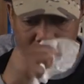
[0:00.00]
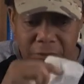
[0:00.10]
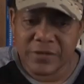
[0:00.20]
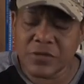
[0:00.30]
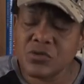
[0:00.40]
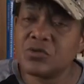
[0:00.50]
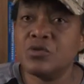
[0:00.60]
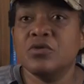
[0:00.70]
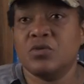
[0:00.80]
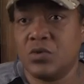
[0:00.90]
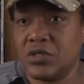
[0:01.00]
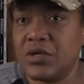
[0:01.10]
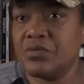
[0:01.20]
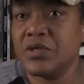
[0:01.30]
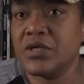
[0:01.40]
I believe those two are the ones
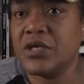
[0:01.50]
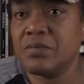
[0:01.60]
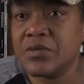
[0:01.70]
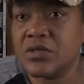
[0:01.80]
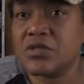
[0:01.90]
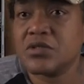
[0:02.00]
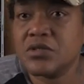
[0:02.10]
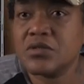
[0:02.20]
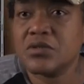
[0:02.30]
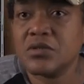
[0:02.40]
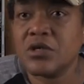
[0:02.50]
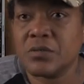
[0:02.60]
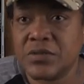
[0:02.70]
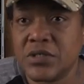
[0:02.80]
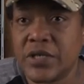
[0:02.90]
that really kept us
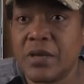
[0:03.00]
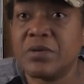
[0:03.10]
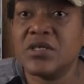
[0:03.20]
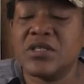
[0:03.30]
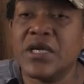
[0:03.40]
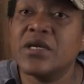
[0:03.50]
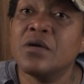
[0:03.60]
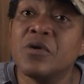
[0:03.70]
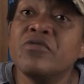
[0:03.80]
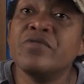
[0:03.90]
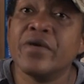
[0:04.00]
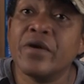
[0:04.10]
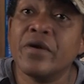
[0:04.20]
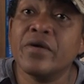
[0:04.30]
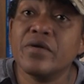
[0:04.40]
up to date because they'd come over
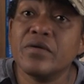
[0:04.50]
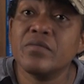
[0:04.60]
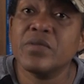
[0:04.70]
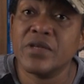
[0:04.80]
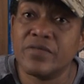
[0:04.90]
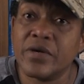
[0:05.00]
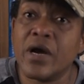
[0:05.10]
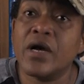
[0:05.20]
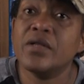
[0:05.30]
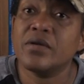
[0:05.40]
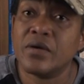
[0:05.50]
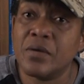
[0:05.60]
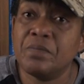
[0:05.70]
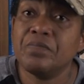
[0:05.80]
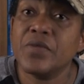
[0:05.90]
there, believe it or
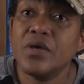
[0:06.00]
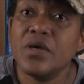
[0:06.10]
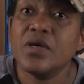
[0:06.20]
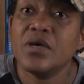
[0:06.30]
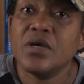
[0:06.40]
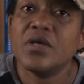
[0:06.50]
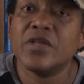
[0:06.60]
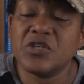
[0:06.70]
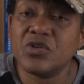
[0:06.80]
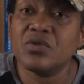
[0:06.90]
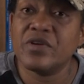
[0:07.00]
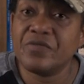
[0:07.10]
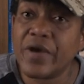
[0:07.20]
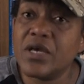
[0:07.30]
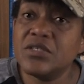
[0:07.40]
not. They showed their
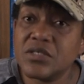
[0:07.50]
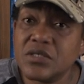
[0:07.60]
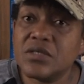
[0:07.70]
face.